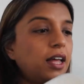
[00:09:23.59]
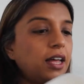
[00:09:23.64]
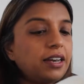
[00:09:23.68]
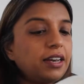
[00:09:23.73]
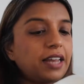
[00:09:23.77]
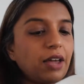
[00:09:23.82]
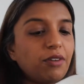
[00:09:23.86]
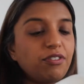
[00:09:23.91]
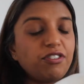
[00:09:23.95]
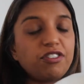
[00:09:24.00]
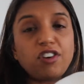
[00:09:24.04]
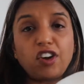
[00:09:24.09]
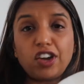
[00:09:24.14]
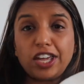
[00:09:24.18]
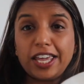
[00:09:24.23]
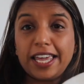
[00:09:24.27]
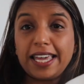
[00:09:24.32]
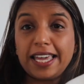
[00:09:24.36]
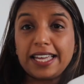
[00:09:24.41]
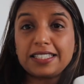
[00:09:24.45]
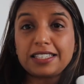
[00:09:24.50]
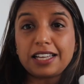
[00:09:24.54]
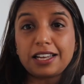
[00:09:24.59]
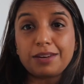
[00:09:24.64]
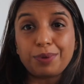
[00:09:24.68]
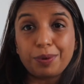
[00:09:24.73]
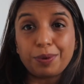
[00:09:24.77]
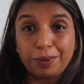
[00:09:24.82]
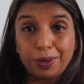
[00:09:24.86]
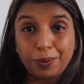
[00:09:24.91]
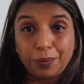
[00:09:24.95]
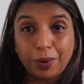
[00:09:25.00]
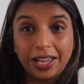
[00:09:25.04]
Now, if you've got kids, I'd
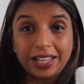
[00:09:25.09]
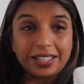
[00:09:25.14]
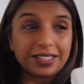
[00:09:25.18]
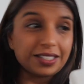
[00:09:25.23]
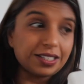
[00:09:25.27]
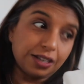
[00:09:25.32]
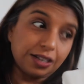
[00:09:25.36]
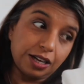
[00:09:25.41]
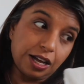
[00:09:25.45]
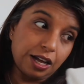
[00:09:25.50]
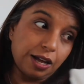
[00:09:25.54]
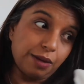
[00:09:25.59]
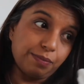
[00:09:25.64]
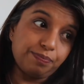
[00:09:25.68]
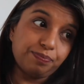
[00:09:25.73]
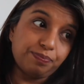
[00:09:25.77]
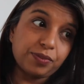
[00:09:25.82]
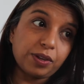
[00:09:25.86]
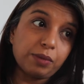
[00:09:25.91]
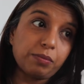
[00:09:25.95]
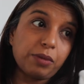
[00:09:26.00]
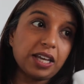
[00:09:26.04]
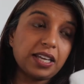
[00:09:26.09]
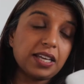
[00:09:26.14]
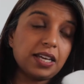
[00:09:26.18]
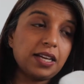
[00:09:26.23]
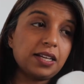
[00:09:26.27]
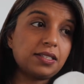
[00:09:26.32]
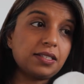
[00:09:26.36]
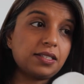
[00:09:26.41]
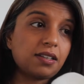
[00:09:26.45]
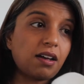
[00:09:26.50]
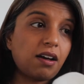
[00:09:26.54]
probably wait. My
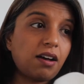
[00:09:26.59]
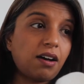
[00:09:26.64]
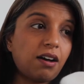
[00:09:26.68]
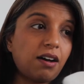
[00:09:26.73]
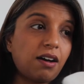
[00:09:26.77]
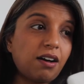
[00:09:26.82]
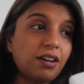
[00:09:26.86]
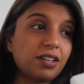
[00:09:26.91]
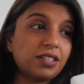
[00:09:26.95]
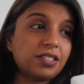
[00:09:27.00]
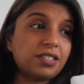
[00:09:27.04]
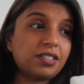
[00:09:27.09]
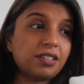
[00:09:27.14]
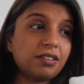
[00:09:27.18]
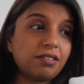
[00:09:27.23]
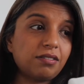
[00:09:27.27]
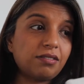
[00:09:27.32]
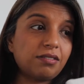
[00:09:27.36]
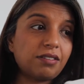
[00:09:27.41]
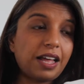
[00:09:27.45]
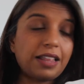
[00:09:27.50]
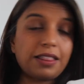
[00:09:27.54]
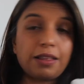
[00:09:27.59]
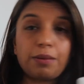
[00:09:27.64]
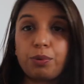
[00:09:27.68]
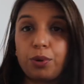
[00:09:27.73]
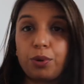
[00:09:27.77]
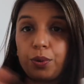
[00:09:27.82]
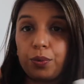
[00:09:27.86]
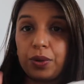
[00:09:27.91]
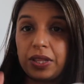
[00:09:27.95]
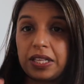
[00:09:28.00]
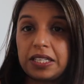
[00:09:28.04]
kids are still at that
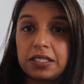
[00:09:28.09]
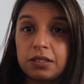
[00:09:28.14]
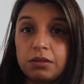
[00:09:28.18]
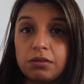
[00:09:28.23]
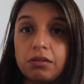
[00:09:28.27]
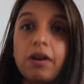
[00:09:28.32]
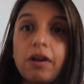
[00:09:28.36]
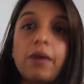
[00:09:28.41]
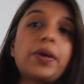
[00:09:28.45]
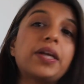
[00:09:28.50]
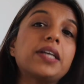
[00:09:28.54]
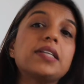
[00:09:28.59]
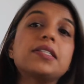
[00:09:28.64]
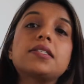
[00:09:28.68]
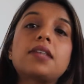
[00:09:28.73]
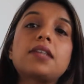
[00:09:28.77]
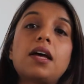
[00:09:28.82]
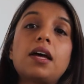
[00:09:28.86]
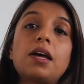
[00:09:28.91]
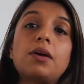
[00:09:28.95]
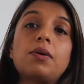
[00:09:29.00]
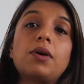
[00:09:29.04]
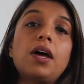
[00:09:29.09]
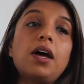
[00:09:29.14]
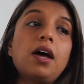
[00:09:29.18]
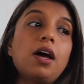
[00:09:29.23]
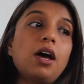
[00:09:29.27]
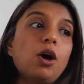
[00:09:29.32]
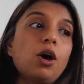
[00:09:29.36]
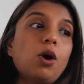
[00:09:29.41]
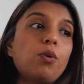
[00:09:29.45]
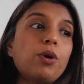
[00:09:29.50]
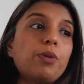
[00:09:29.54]
point where they're still growing, so
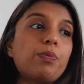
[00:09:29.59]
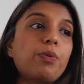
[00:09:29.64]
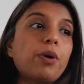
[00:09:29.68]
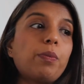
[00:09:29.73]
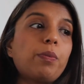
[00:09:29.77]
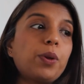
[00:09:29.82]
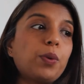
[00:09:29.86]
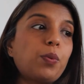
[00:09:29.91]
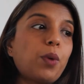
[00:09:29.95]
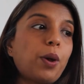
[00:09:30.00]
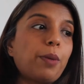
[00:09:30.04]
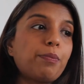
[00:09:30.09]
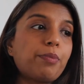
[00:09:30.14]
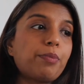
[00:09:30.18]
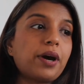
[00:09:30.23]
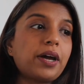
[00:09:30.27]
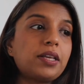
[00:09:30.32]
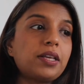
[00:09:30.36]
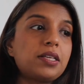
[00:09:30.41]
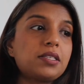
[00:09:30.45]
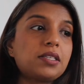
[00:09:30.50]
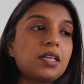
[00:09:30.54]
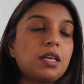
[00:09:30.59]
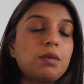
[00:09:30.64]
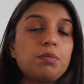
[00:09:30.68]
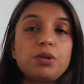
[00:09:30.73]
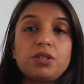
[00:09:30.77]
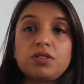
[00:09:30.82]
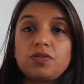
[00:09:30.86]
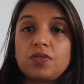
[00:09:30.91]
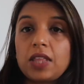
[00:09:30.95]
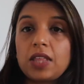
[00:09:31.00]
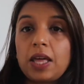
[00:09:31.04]
we probably won't buy any ski
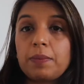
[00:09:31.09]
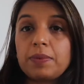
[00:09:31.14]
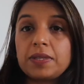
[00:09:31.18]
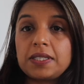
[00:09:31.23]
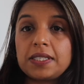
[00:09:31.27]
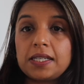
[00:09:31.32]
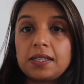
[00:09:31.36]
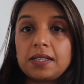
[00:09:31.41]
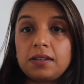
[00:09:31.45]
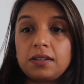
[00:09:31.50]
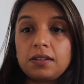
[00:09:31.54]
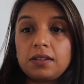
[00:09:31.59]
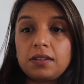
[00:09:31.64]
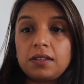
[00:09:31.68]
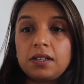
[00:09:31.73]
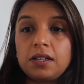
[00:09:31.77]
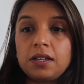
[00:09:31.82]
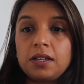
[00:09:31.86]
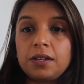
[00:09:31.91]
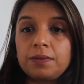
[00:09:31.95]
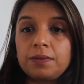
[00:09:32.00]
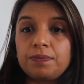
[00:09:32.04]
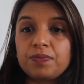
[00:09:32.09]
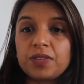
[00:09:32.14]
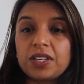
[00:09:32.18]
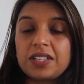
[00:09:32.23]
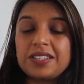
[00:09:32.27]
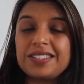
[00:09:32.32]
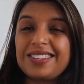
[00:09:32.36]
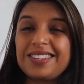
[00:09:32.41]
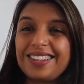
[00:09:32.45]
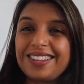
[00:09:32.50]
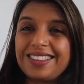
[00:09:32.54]
boots for them until
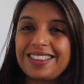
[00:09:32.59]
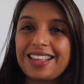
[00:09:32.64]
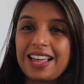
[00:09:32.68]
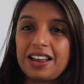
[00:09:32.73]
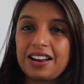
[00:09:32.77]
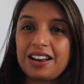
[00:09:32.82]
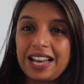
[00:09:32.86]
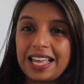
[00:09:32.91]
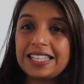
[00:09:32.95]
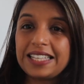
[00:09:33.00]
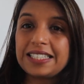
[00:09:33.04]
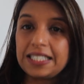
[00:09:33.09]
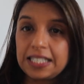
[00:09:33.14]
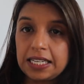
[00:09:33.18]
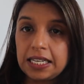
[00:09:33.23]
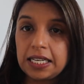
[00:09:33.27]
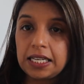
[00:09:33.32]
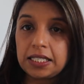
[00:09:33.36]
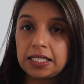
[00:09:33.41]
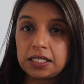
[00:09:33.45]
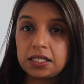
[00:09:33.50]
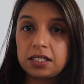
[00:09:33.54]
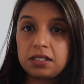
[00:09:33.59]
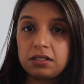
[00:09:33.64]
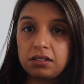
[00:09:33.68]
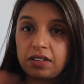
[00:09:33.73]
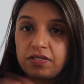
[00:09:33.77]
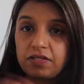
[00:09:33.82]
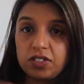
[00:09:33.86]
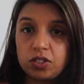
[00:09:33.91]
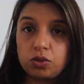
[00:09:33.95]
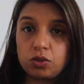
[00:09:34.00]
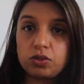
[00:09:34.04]
in their late teens, until
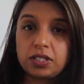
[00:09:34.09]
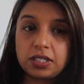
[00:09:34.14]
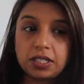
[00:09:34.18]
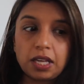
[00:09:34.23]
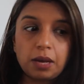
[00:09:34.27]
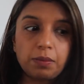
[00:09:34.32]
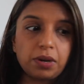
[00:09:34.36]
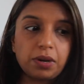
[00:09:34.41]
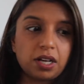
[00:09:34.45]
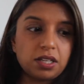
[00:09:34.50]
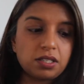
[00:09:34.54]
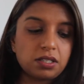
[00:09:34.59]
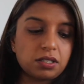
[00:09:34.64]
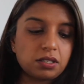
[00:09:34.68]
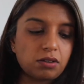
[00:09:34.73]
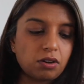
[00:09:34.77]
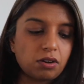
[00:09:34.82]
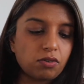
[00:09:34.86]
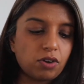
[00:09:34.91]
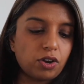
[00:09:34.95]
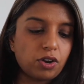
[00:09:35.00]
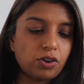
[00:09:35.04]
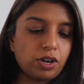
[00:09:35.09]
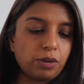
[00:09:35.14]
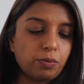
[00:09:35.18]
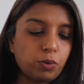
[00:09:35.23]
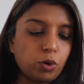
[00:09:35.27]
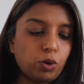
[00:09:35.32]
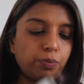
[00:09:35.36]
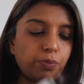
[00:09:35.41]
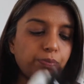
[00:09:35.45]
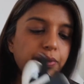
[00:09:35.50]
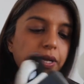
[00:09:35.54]
they've sort of stabilized and not grown
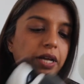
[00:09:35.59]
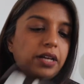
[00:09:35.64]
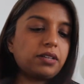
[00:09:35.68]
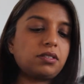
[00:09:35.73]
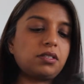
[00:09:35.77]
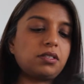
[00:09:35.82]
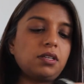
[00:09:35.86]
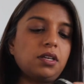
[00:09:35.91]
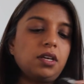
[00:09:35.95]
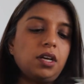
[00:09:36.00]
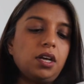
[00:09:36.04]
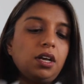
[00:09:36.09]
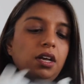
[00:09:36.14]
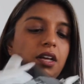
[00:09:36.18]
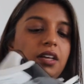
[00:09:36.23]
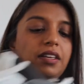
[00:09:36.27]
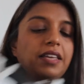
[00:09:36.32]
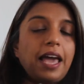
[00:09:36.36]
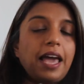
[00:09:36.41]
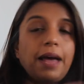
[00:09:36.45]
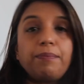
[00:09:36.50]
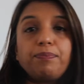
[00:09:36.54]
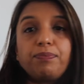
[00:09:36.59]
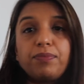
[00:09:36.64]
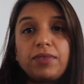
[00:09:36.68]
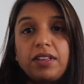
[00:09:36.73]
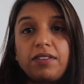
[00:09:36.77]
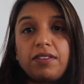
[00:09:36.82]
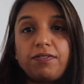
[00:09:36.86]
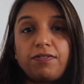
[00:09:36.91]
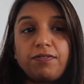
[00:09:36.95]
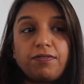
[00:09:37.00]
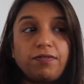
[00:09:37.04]
anymore. But yeah,
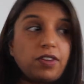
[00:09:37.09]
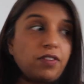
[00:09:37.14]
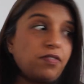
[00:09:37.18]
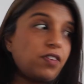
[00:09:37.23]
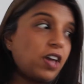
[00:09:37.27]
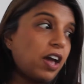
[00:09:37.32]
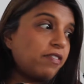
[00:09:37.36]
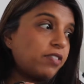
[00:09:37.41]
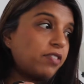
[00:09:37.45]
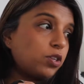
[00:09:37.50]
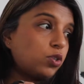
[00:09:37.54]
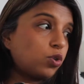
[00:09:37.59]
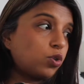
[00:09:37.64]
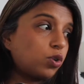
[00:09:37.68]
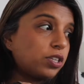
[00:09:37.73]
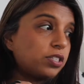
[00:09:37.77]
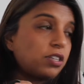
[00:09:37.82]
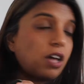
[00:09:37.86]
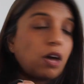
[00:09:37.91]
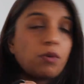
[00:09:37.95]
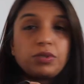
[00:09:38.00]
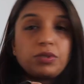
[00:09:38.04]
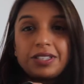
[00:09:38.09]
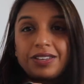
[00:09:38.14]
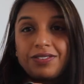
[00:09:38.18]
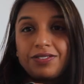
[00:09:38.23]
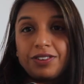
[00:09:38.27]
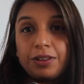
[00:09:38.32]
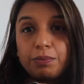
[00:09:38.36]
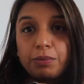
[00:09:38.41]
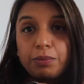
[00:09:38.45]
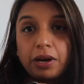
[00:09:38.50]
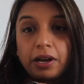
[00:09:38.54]
if you have the choice, I would
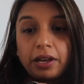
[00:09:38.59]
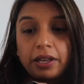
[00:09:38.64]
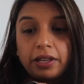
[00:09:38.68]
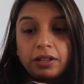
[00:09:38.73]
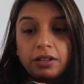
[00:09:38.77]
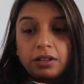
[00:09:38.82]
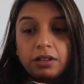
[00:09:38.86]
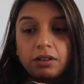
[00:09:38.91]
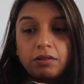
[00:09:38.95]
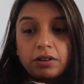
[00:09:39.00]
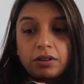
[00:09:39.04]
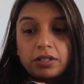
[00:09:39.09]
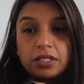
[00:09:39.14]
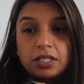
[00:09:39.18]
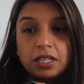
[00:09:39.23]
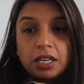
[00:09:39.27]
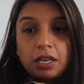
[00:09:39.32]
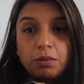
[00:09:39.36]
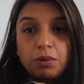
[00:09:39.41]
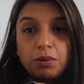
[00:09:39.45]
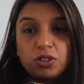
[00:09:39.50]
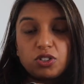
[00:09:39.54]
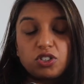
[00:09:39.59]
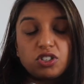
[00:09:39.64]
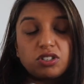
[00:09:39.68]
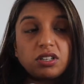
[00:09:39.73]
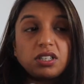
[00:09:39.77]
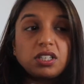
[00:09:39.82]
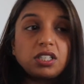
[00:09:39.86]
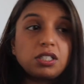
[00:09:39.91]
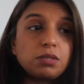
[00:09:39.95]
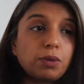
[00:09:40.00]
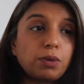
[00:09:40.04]
definitely buy your own ski boots. You
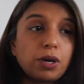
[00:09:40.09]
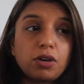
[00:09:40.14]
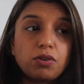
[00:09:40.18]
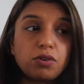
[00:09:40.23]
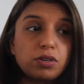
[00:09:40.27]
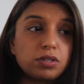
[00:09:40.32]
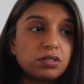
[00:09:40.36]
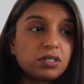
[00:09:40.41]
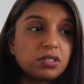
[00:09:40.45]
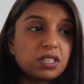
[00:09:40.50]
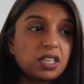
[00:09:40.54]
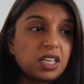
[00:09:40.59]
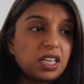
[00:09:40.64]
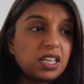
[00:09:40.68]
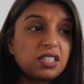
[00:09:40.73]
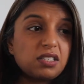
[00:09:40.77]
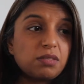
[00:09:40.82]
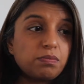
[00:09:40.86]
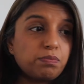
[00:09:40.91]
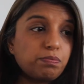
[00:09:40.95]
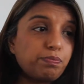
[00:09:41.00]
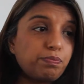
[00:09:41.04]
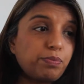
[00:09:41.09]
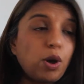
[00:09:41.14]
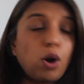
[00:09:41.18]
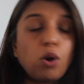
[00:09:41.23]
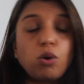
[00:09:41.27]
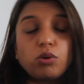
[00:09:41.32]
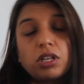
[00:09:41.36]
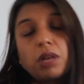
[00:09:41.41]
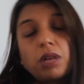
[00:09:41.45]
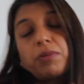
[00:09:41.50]
don't need to buy your own skis and pole.